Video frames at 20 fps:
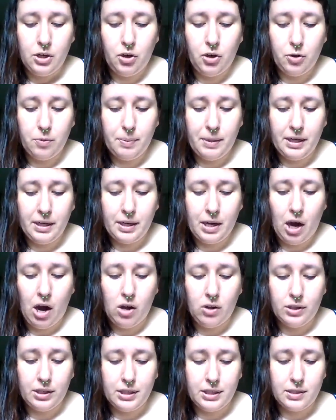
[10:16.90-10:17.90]
European
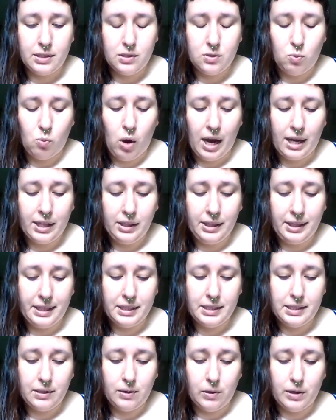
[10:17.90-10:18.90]
colonists widely
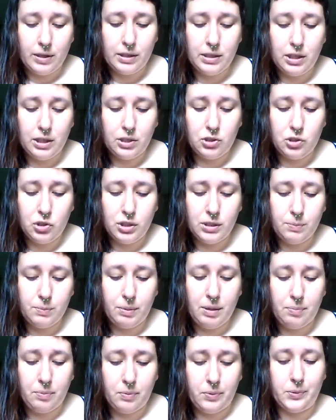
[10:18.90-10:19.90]
considered Indigenous
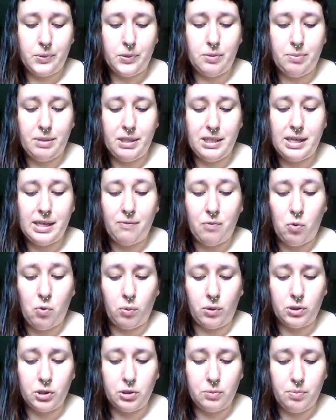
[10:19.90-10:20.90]
peoples to be devil
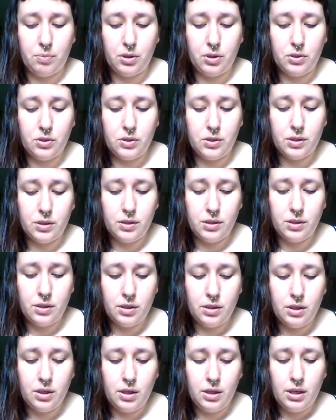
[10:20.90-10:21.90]
worshippers.
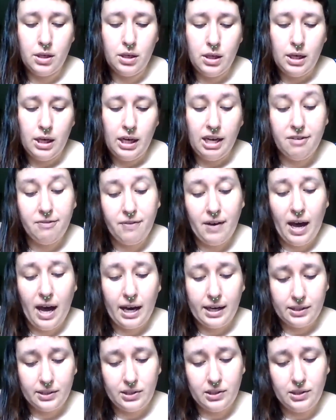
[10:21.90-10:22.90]
In
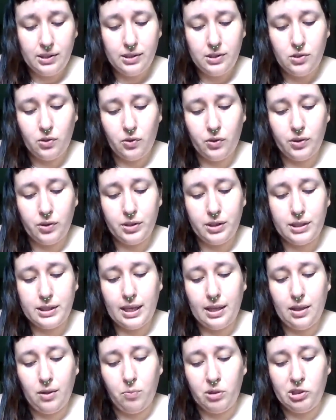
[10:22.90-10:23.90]
fact, during the
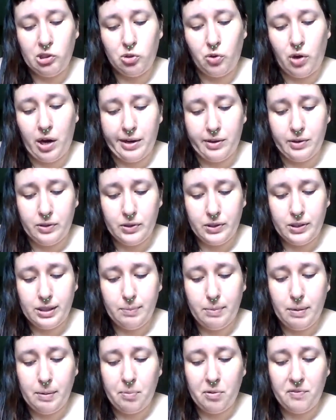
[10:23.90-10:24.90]
Salem witch trials, the
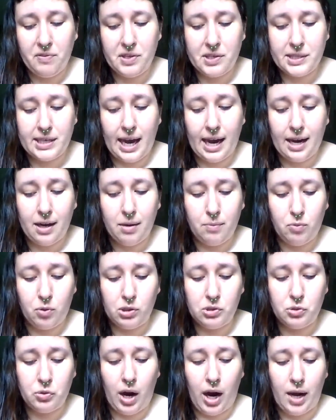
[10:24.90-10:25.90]
people of the Sagamore
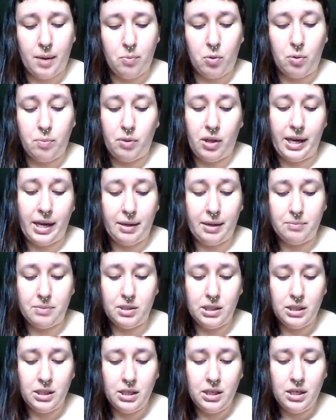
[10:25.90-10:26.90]
tribe were
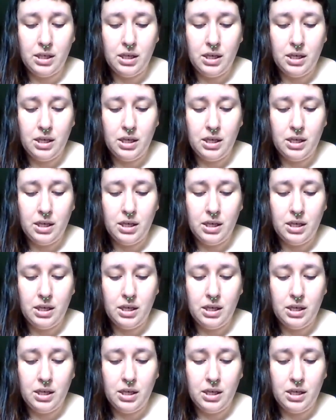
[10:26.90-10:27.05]
blamed.